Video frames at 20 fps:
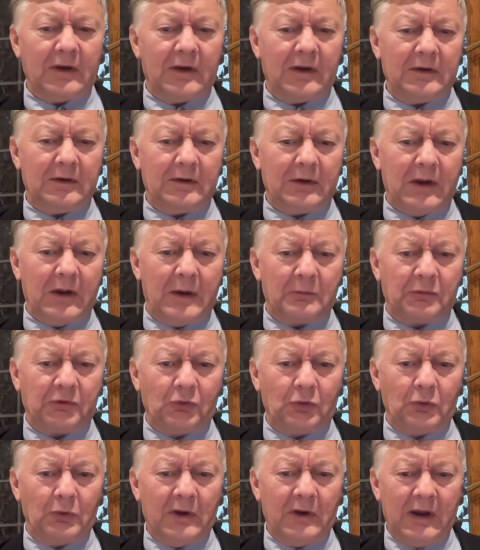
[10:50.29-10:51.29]
And I'm
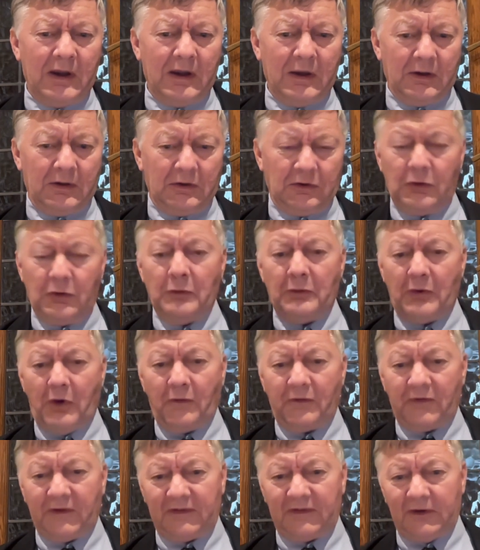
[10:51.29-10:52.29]
sure you
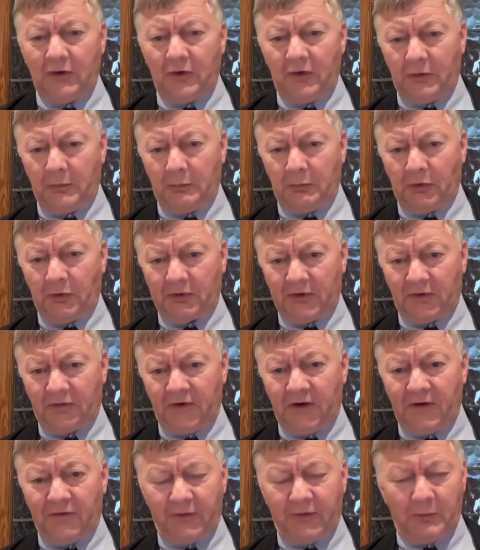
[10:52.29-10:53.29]
obviously know the book, The
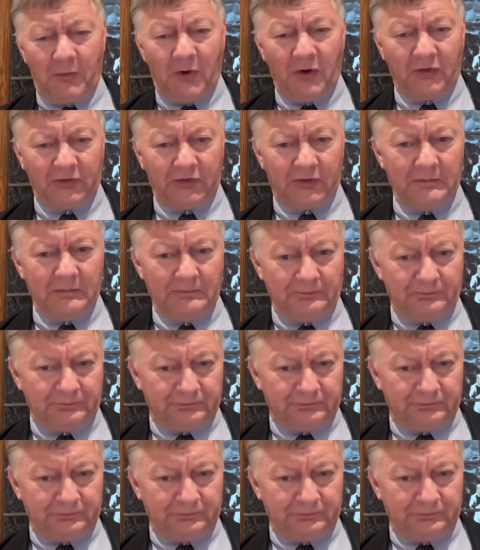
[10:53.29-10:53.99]
Fearful Master,